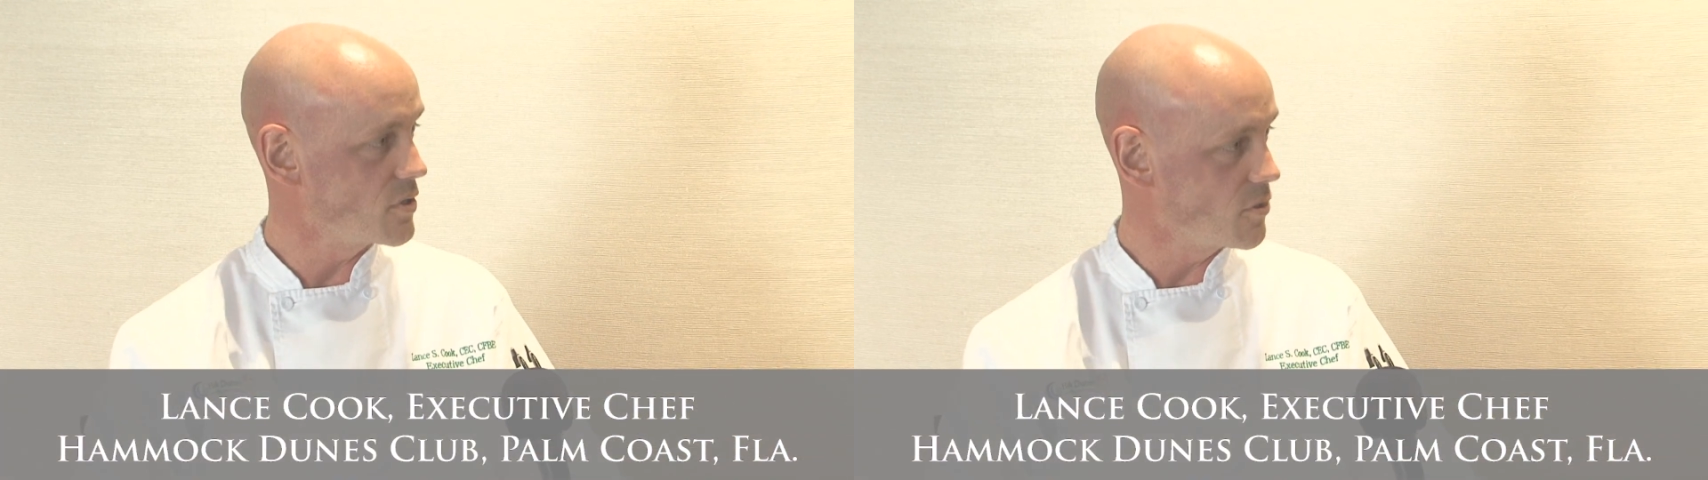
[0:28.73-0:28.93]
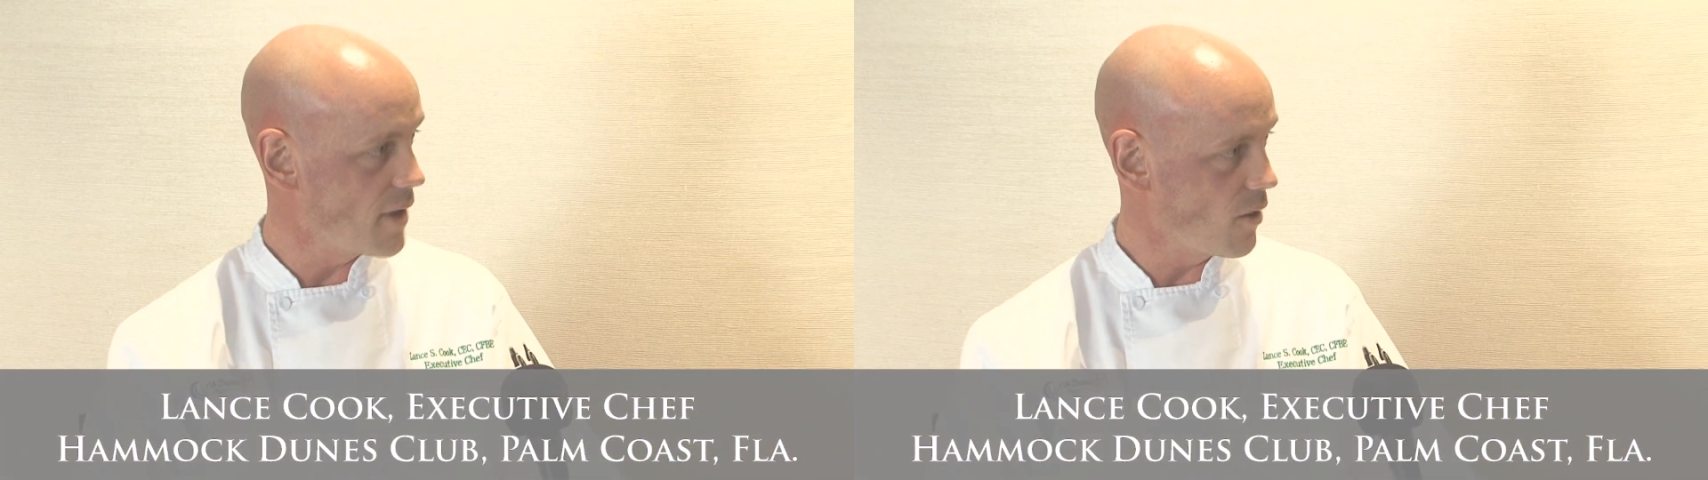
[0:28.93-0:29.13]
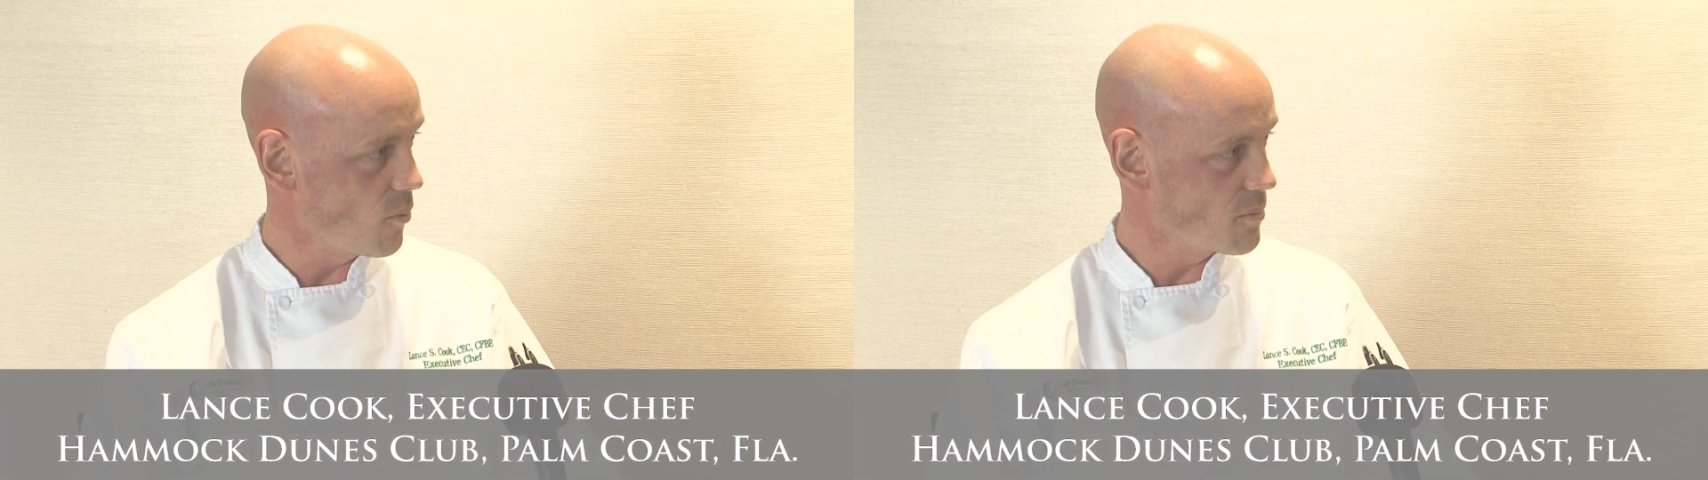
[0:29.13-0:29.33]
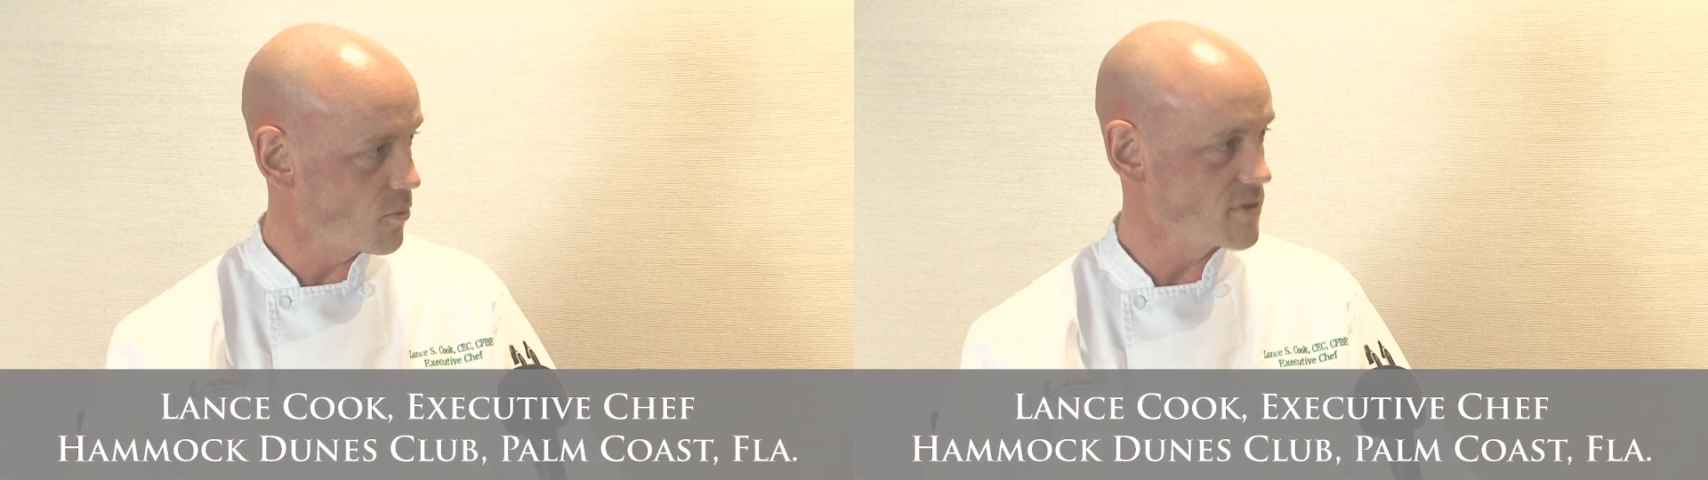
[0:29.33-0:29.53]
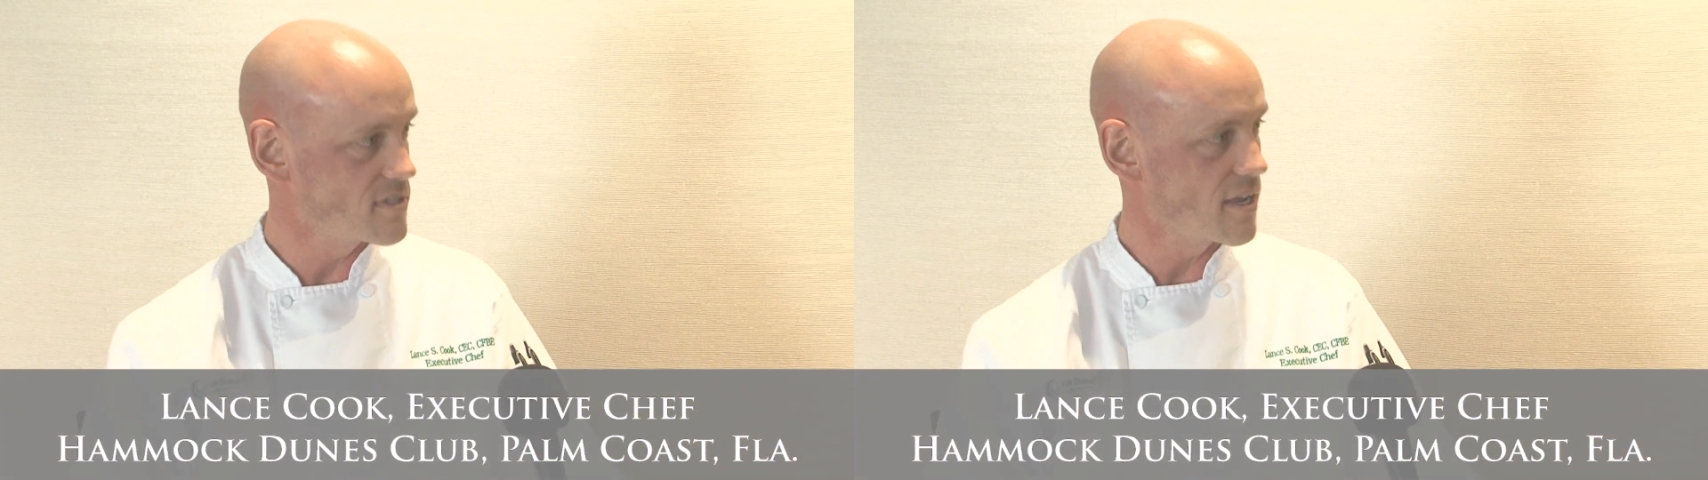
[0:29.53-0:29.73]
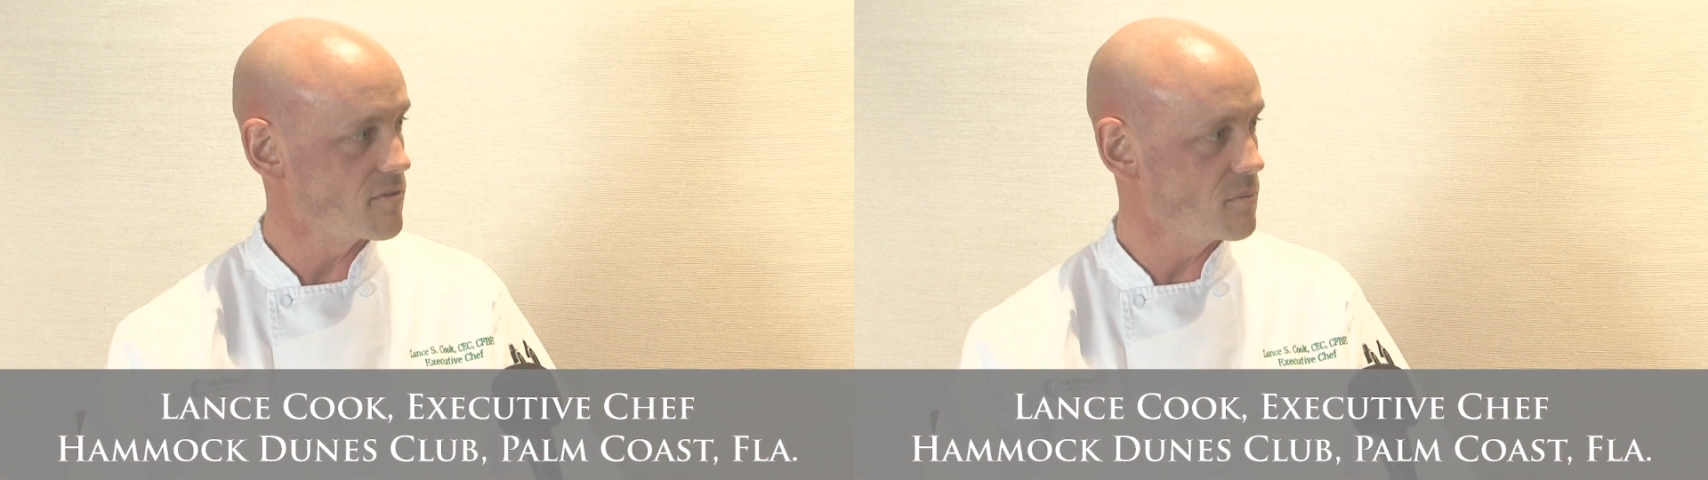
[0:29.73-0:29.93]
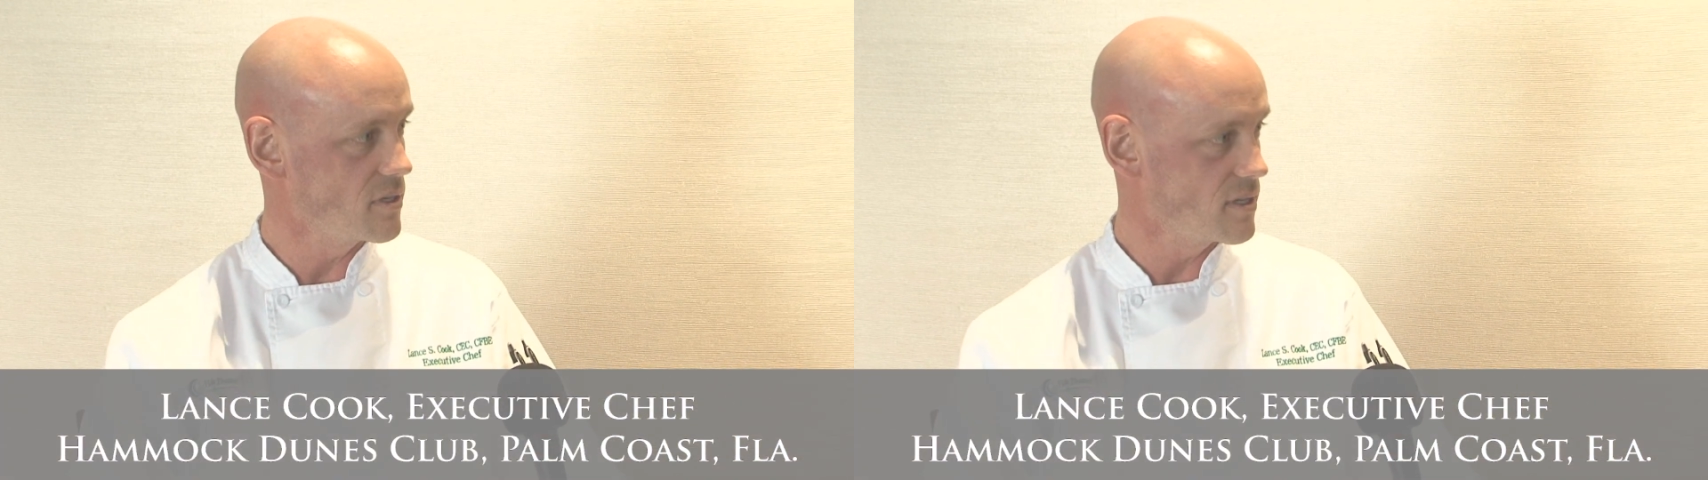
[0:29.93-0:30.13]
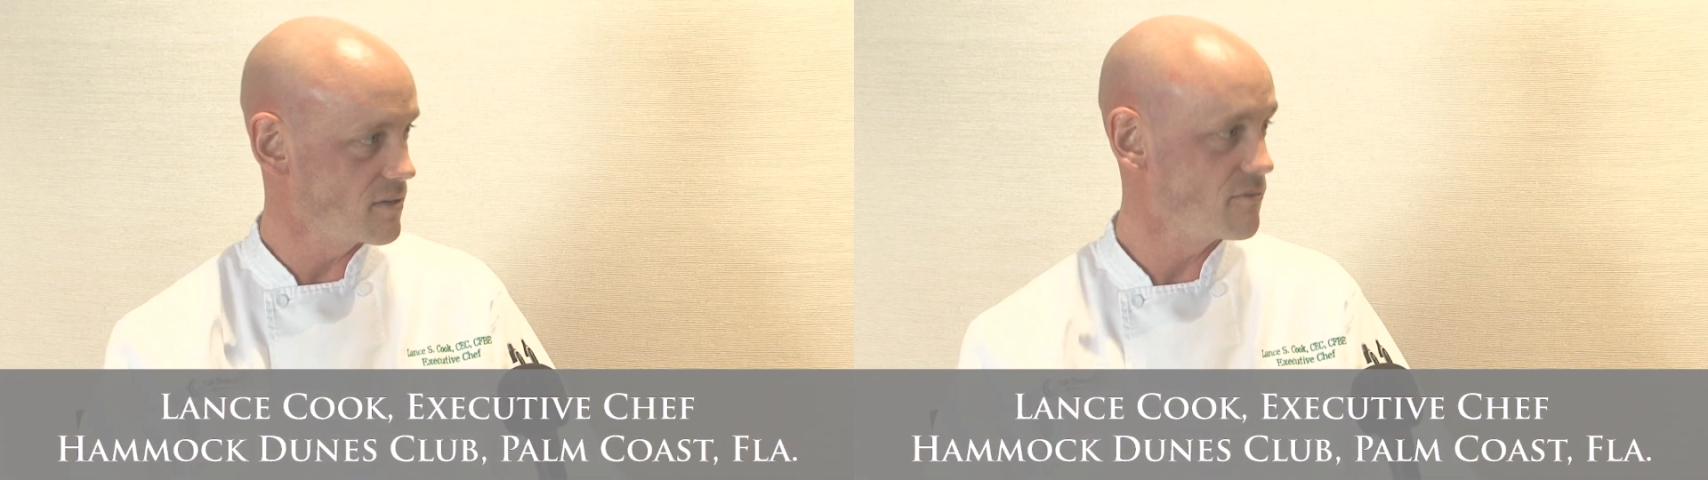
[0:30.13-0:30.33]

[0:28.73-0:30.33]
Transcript: We do about 1.7 million